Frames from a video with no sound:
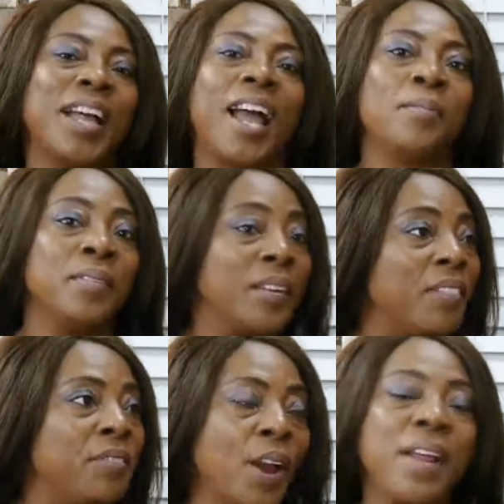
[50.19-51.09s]
I'm
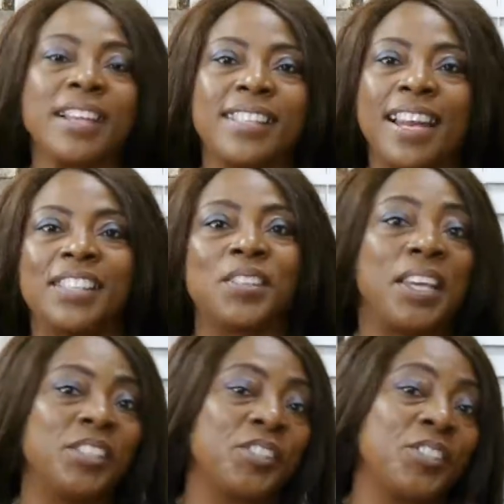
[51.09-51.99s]
very excited to
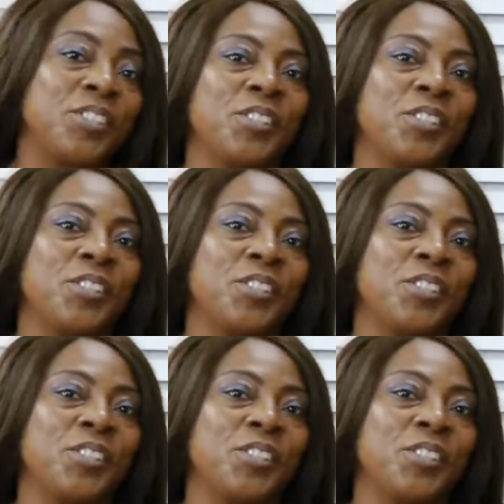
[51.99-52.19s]
introduce